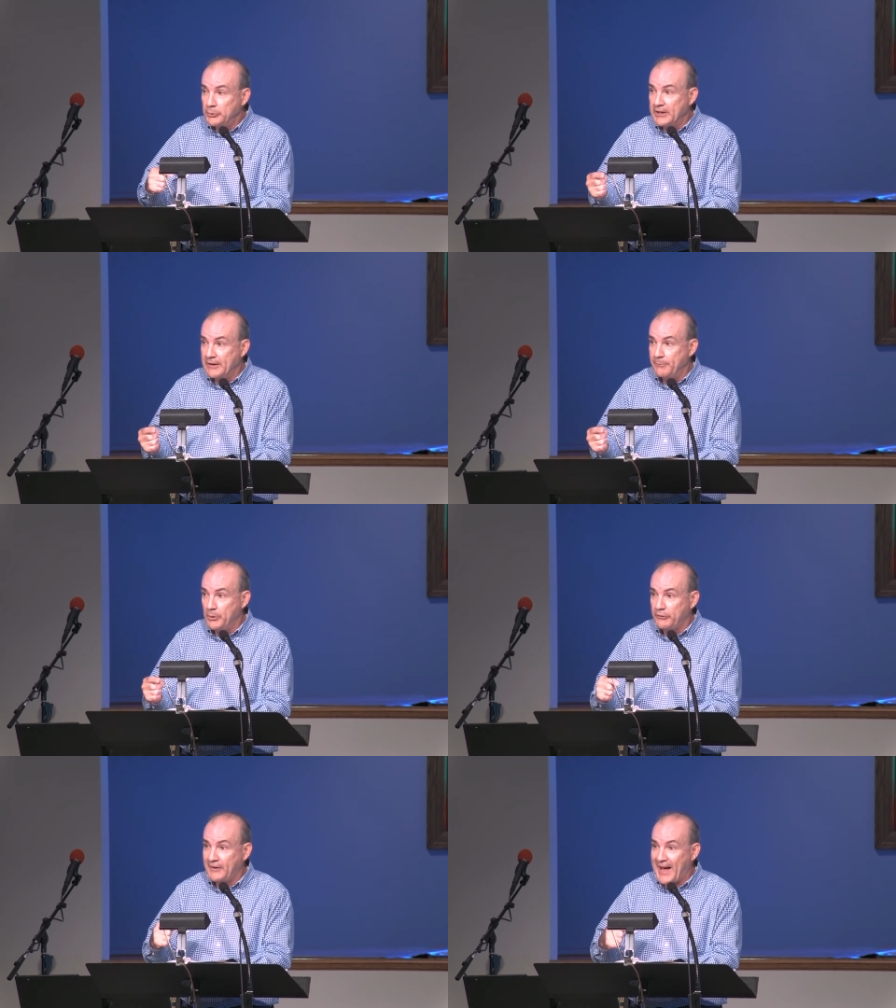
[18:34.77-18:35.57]
do I give
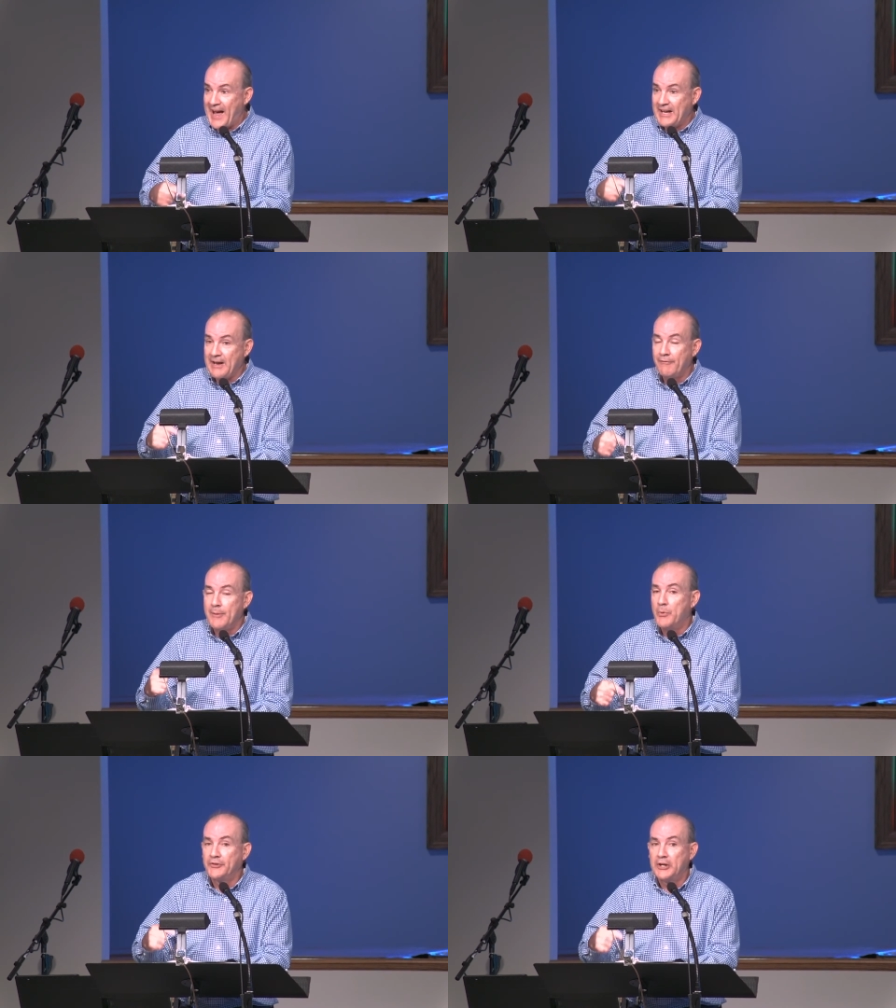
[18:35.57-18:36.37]
mercy, I give
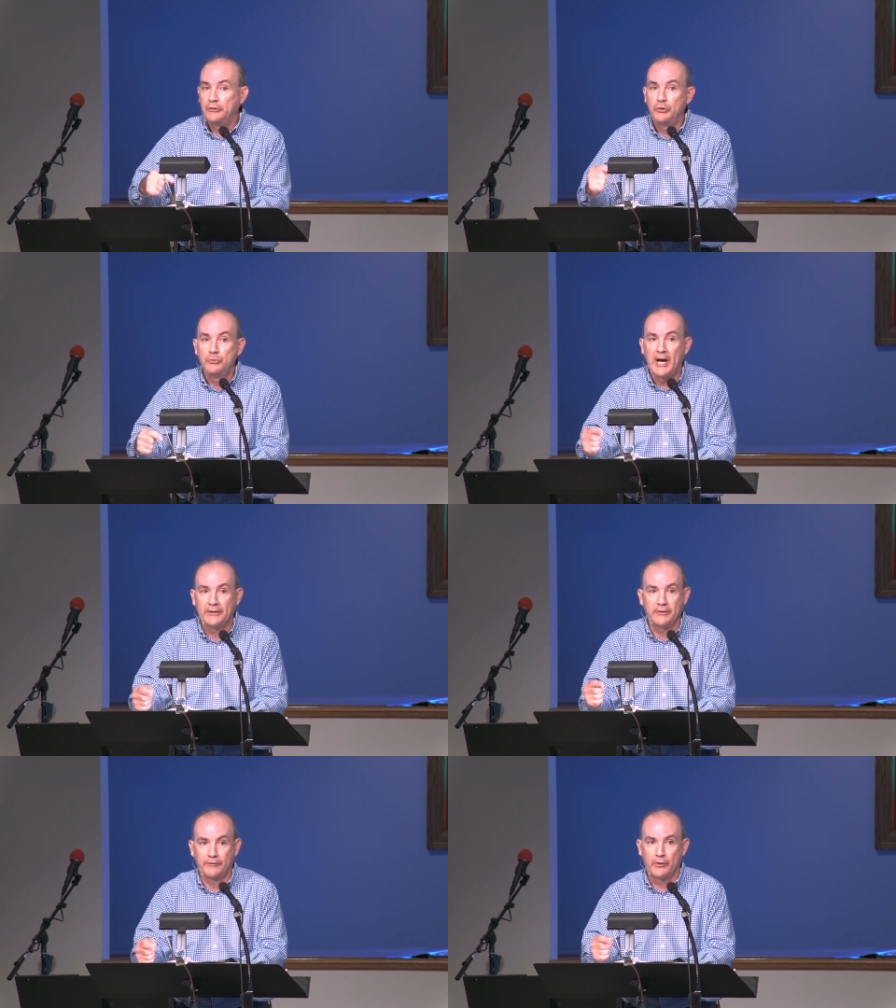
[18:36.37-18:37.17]
them what they do
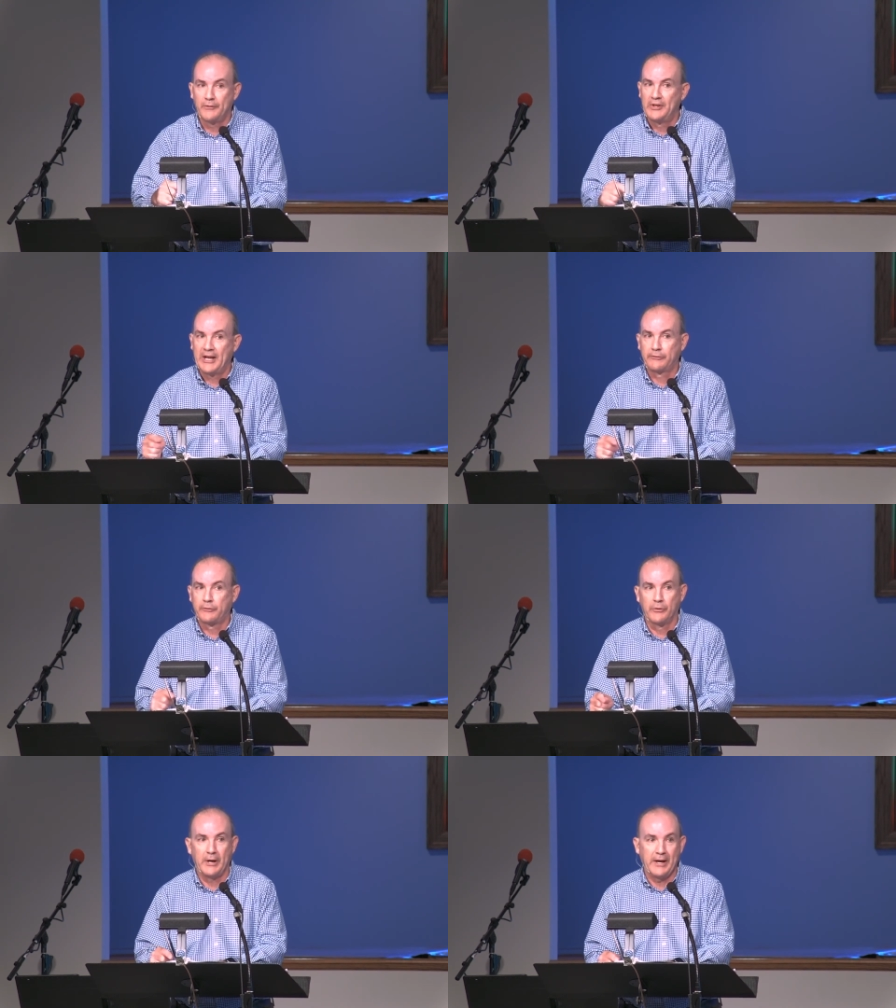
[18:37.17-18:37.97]
not deserve, and that's
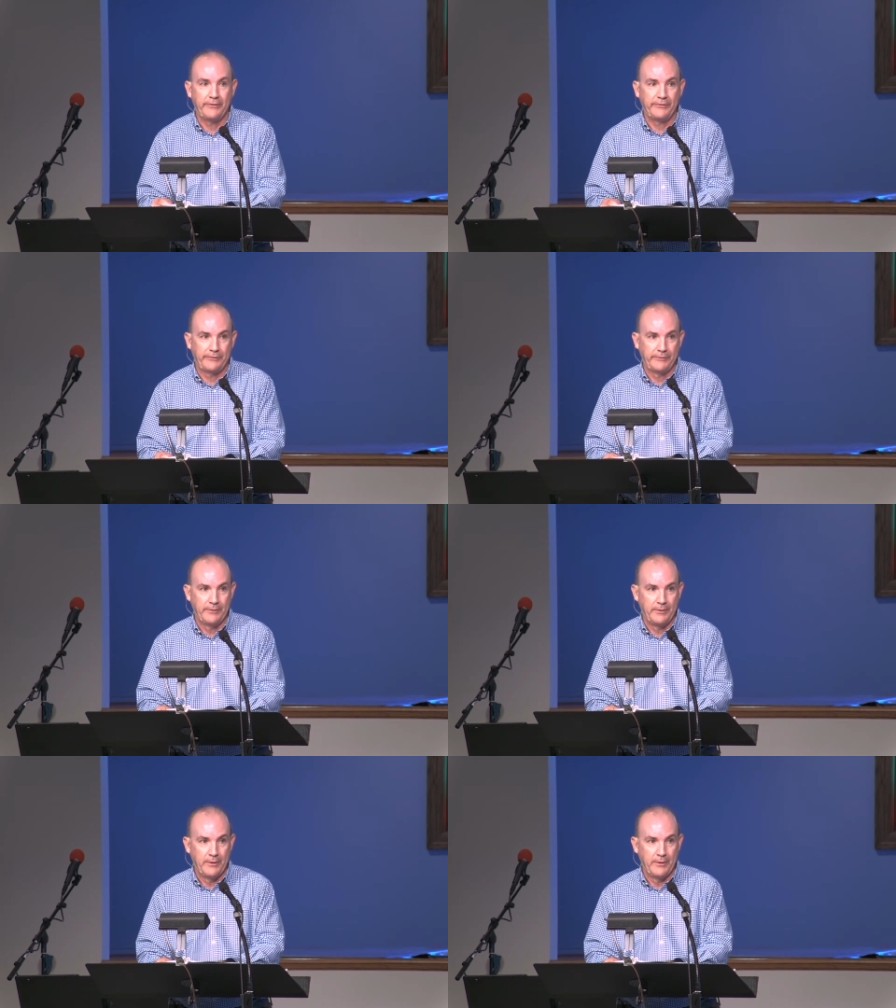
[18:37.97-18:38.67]
grace.